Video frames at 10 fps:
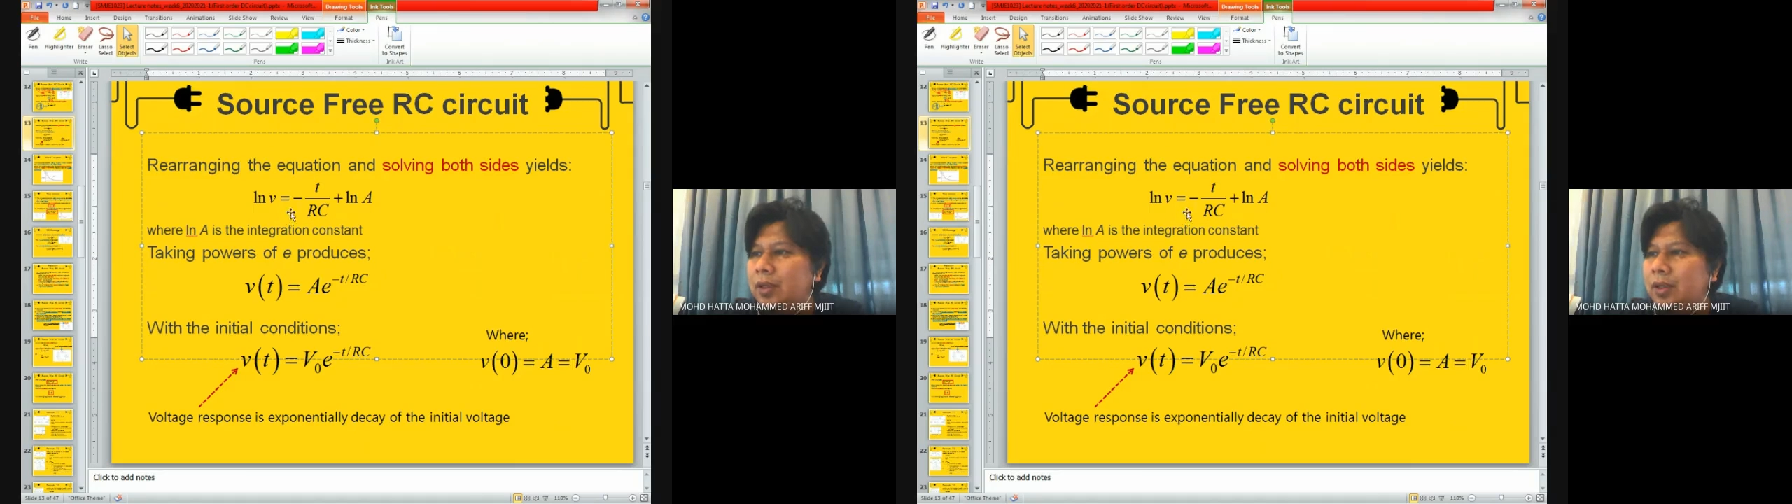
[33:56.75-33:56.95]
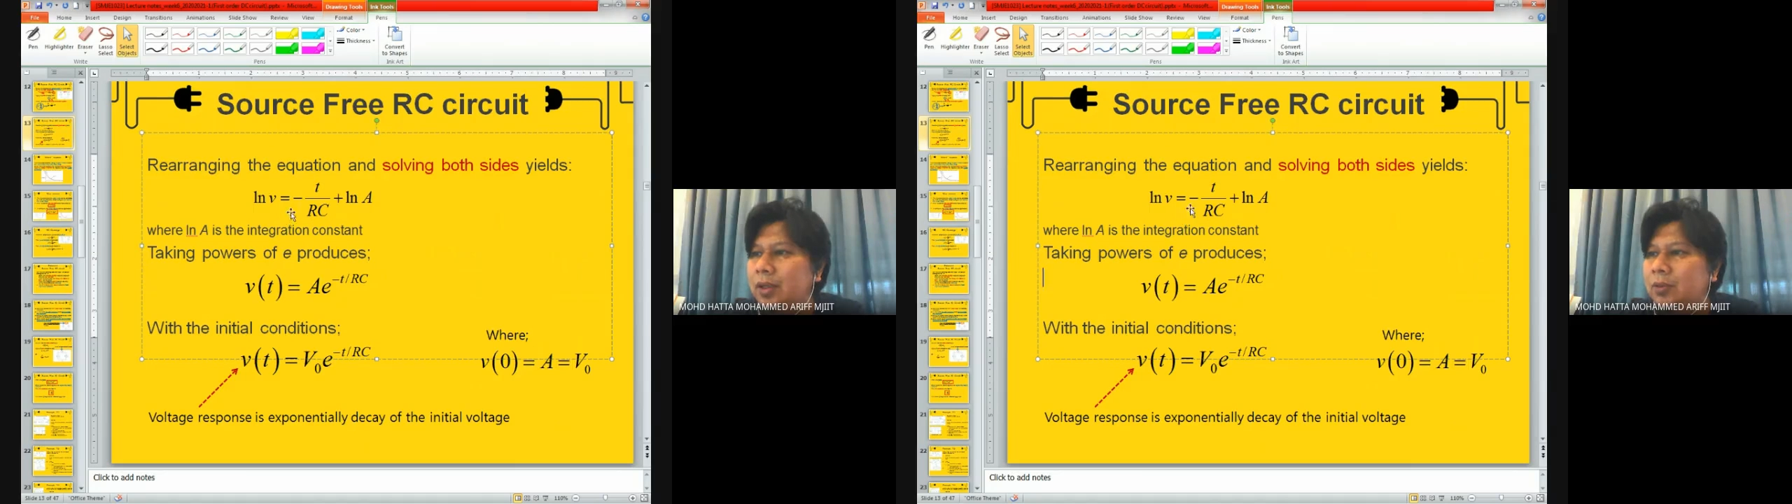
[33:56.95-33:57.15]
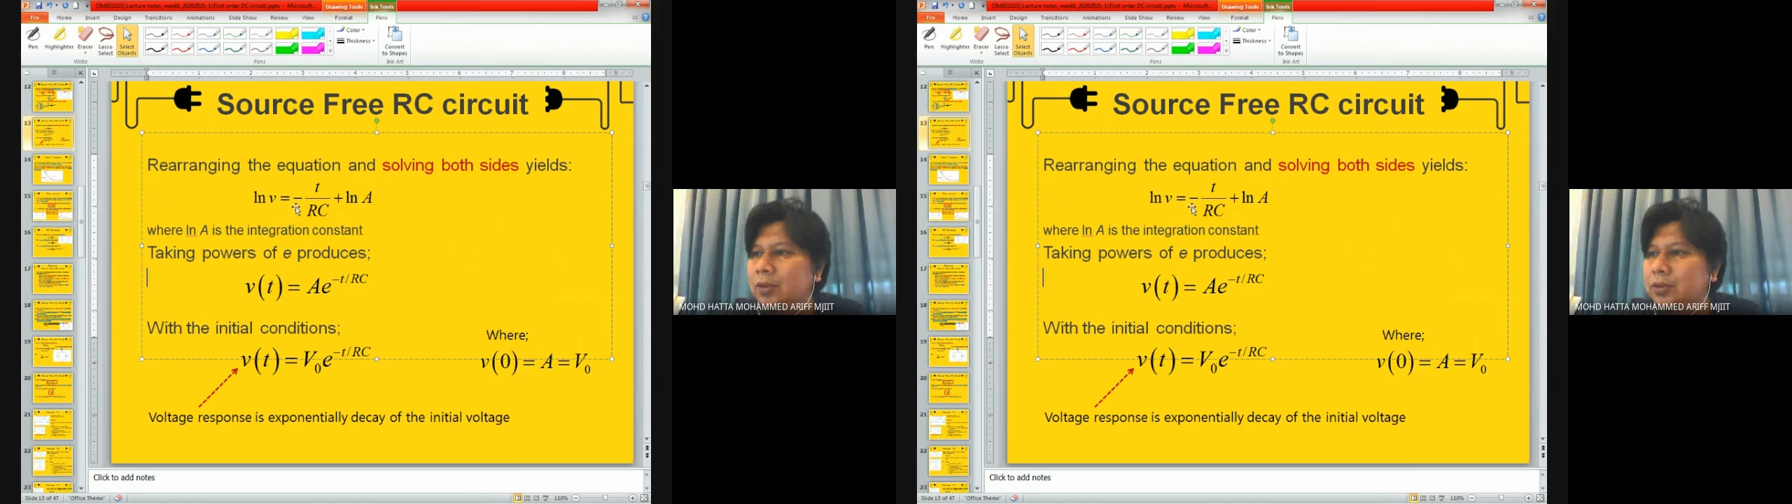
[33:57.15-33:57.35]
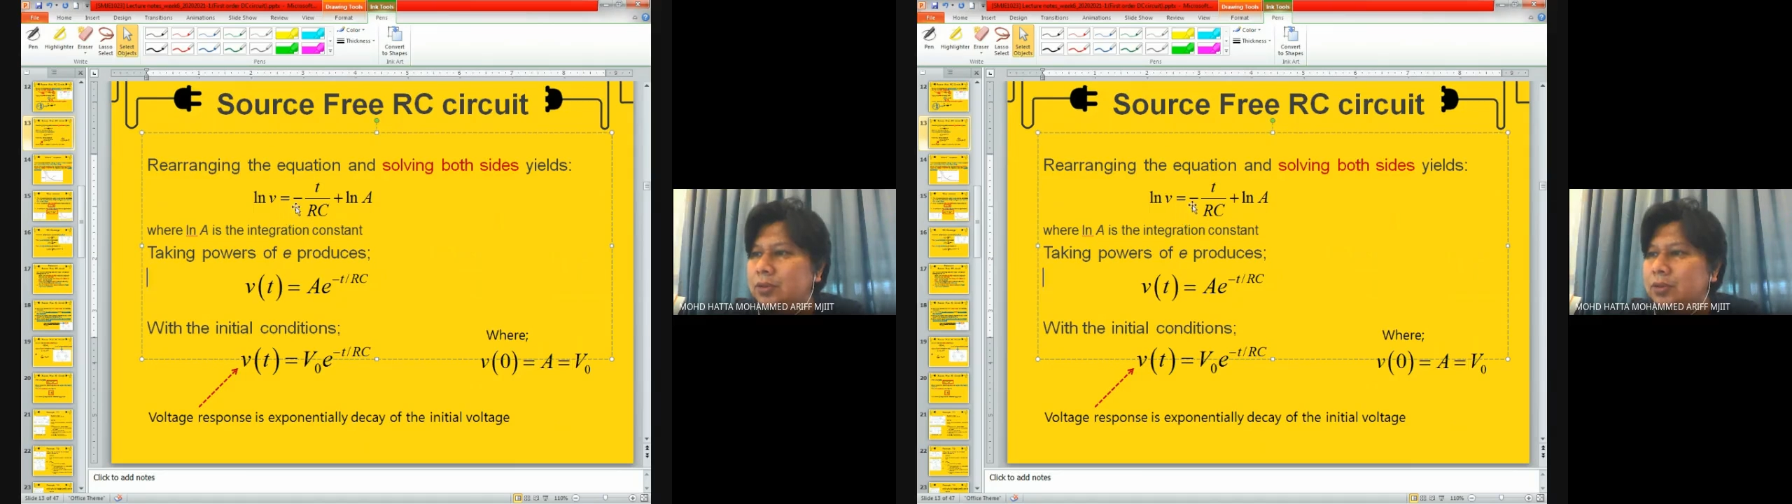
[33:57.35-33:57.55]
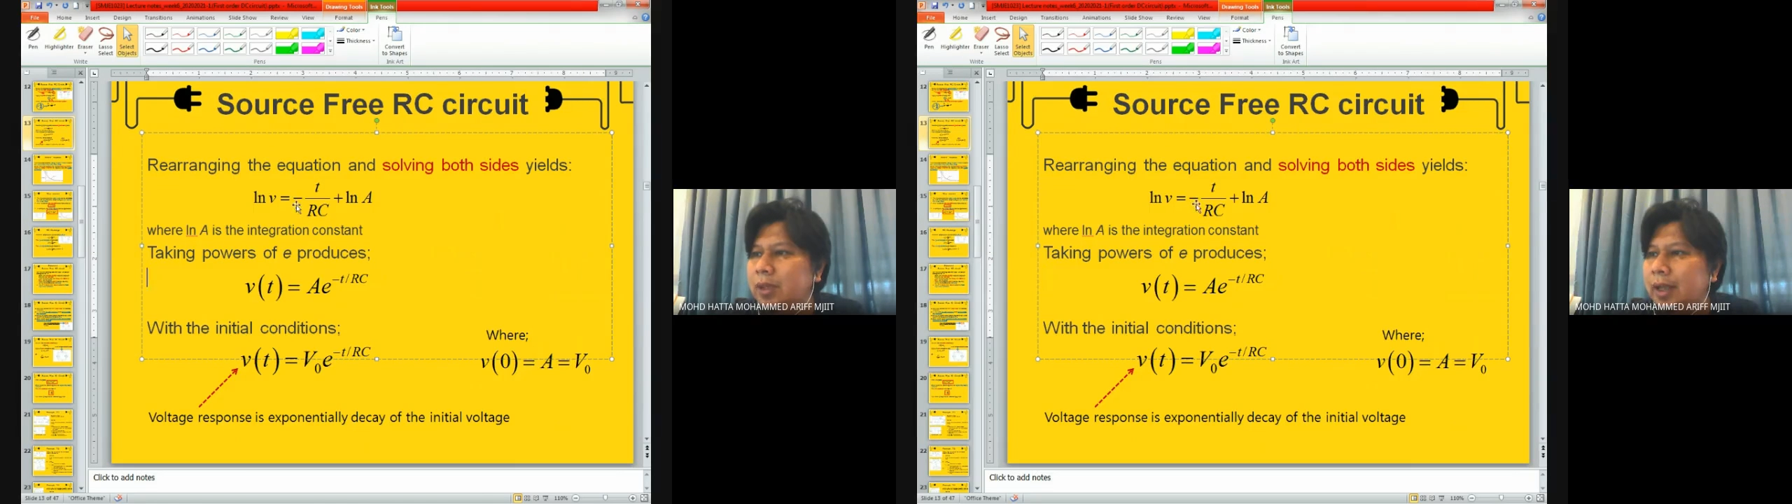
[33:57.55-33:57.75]
equals to
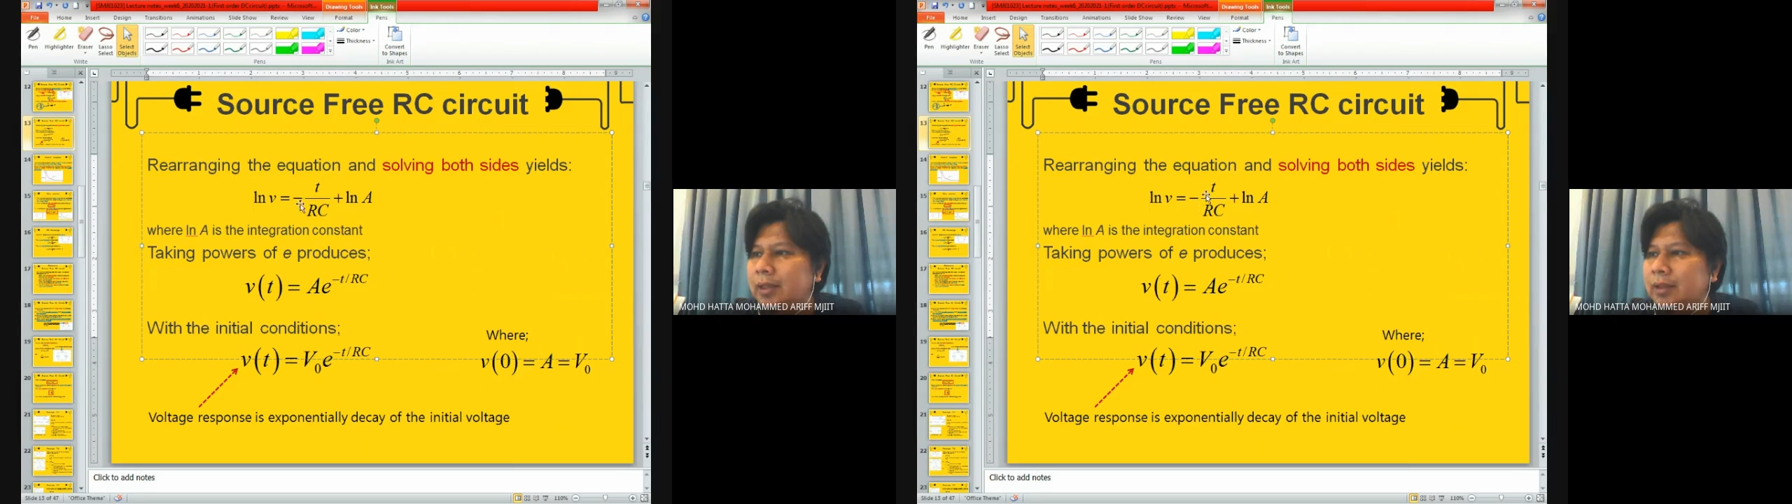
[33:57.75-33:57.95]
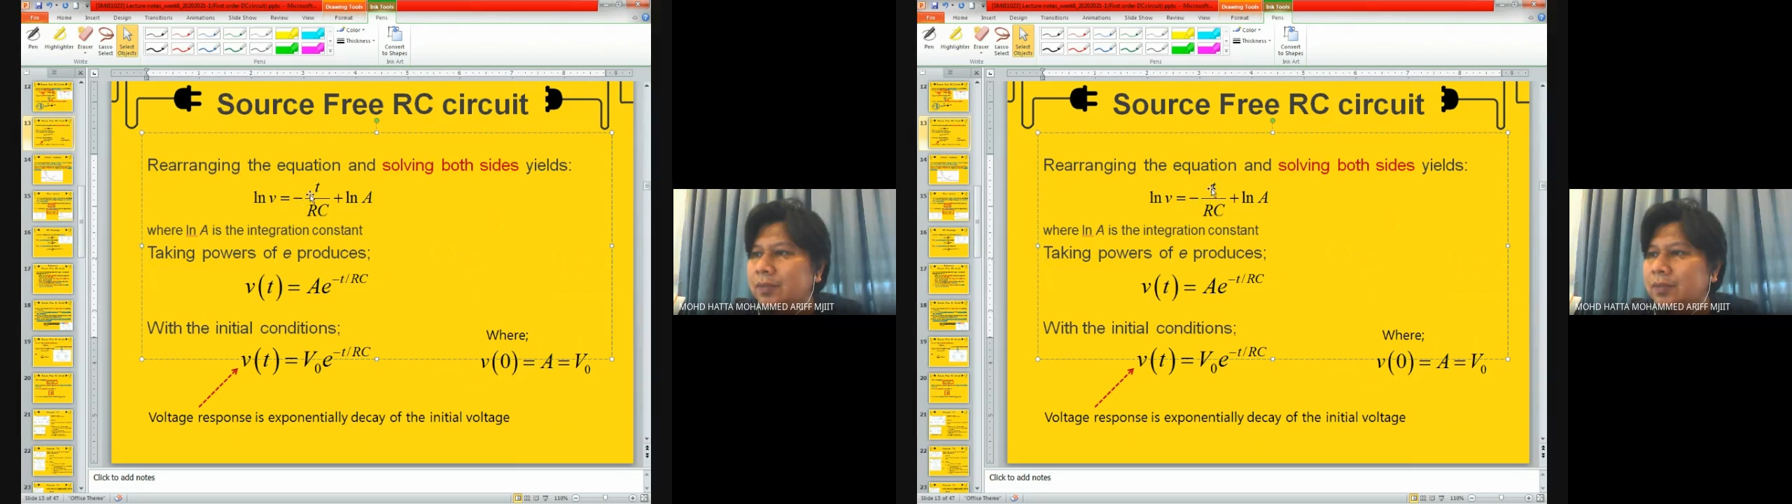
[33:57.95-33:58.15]
negative